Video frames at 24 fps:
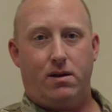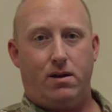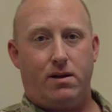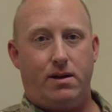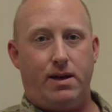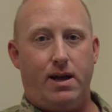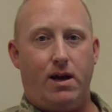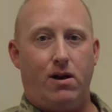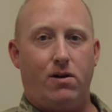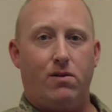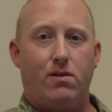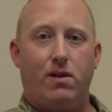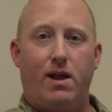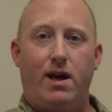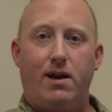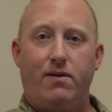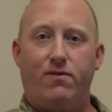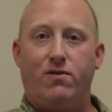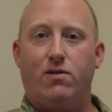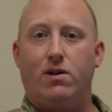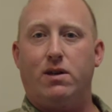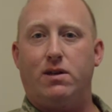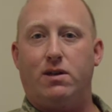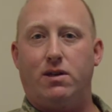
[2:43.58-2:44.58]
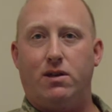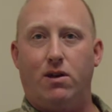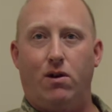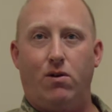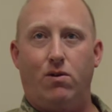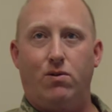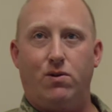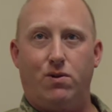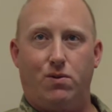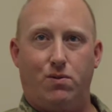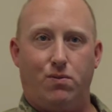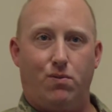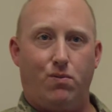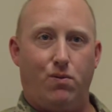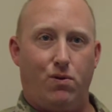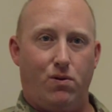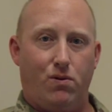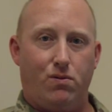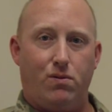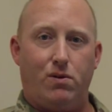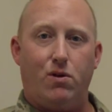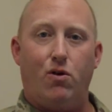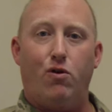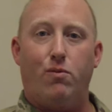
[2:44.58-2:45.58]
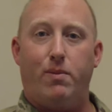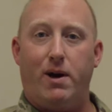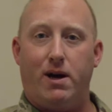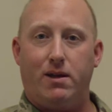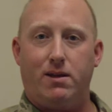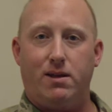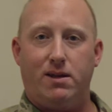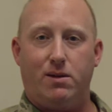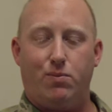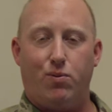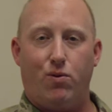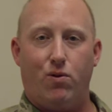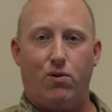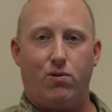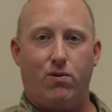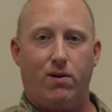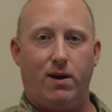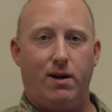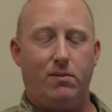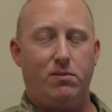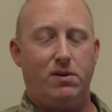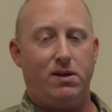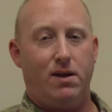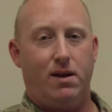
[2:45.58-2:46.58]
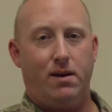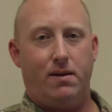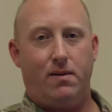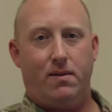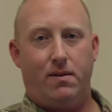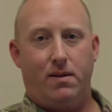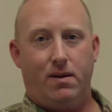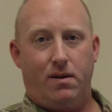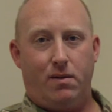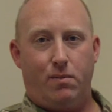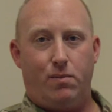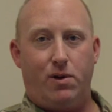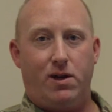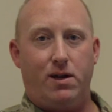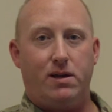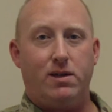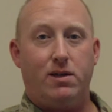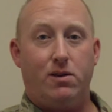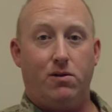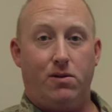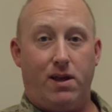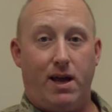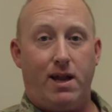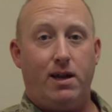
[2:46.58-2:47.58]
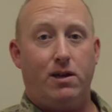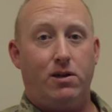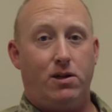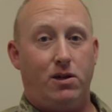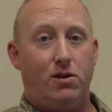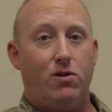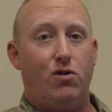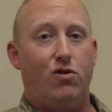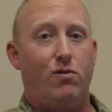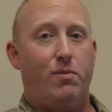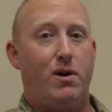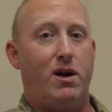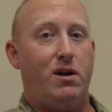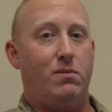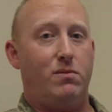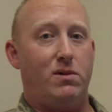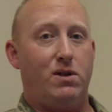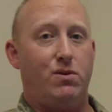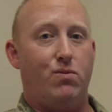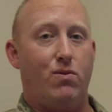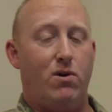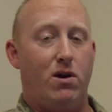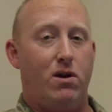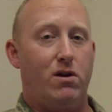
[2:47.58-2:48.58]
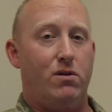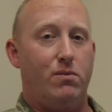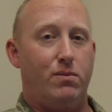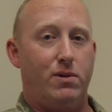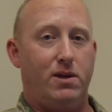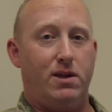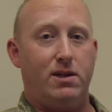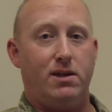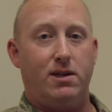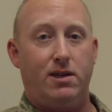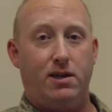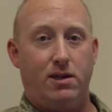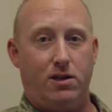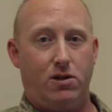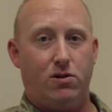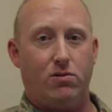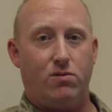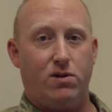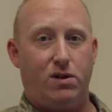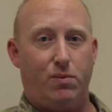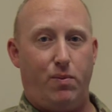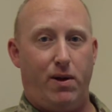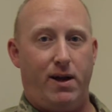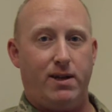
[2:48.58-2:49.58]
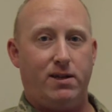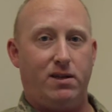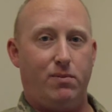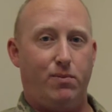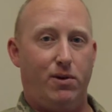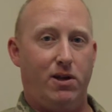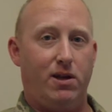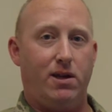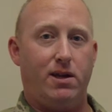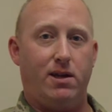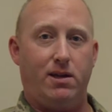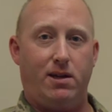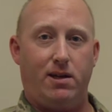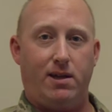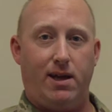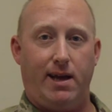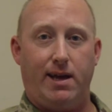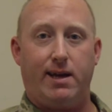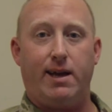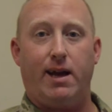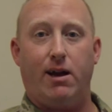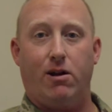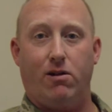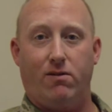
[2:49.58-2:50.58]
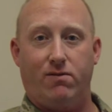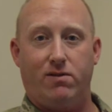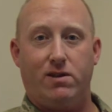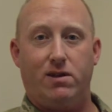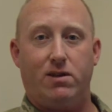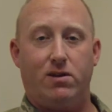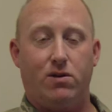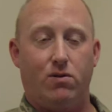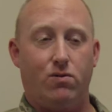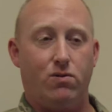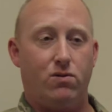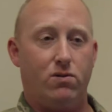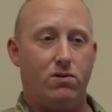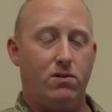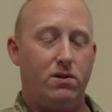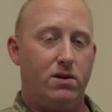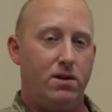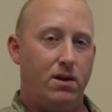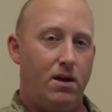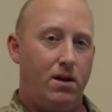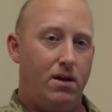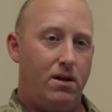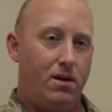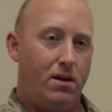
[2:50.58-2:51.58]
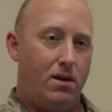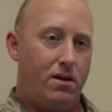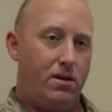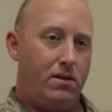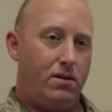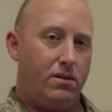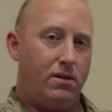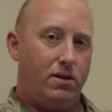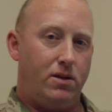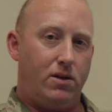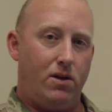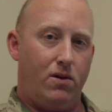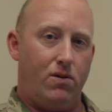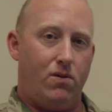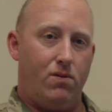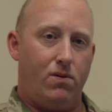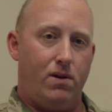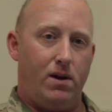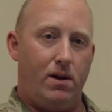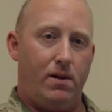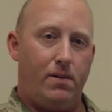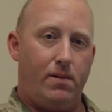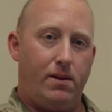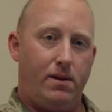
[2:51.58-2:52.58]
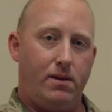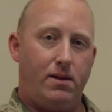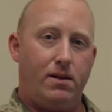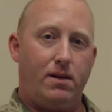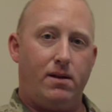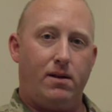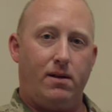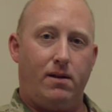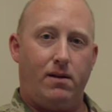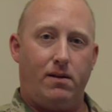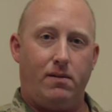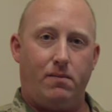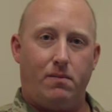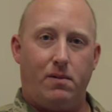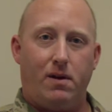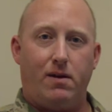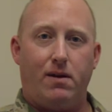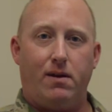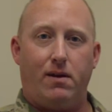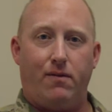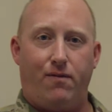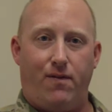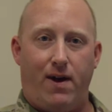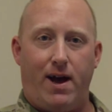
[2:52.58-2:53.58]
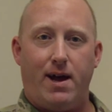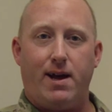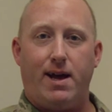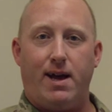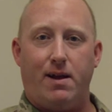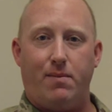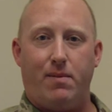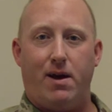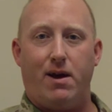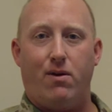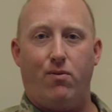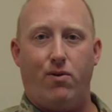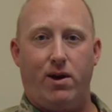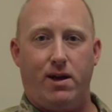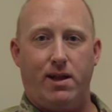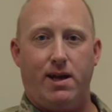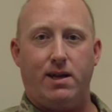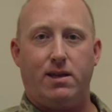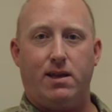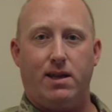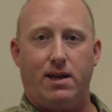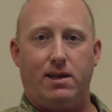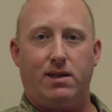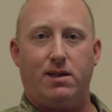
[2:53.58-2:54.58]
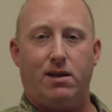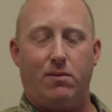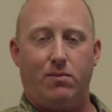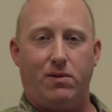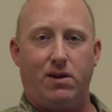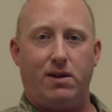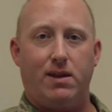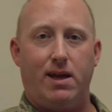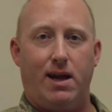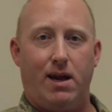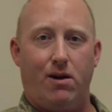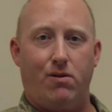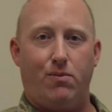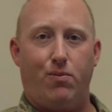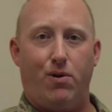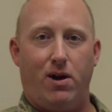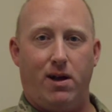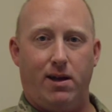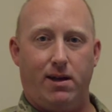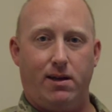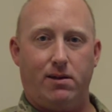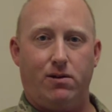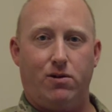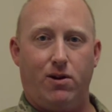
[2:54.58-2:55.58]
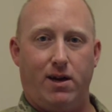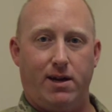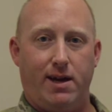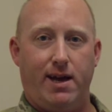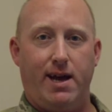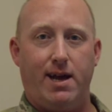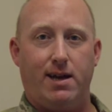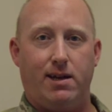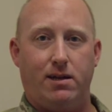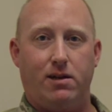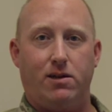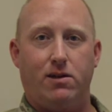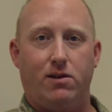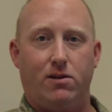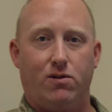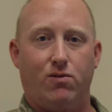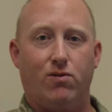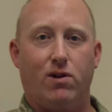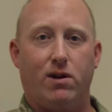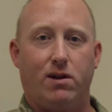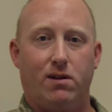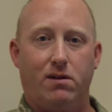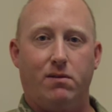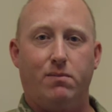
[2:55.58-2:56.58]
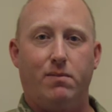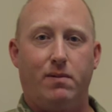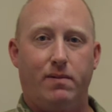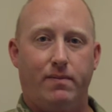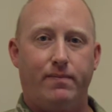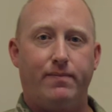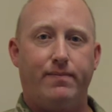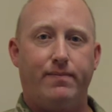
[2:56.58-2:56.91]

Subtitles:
Now, a lot of your NCOs will know about these programs, but as a lieutenant you should know about them as well, because it is your responsibility to take care of these soldiers. So if I had my way, that's something that I would probably try to add into the curriculum.